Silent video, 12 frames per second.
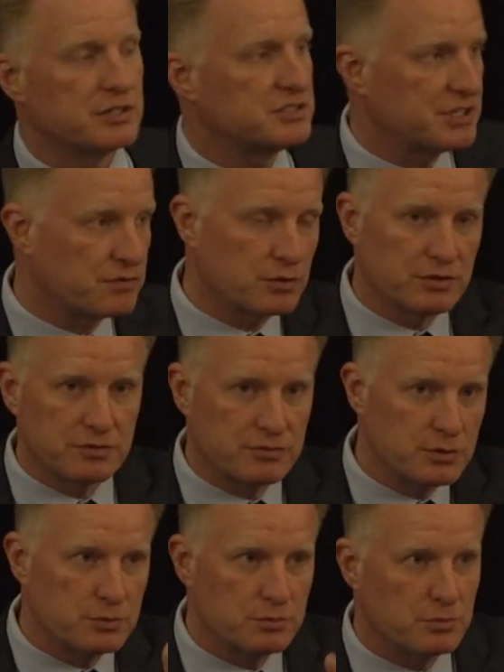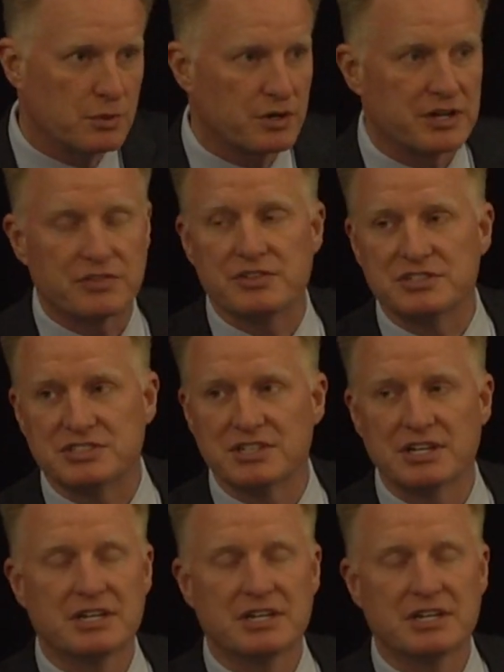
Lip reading: Several of you were at this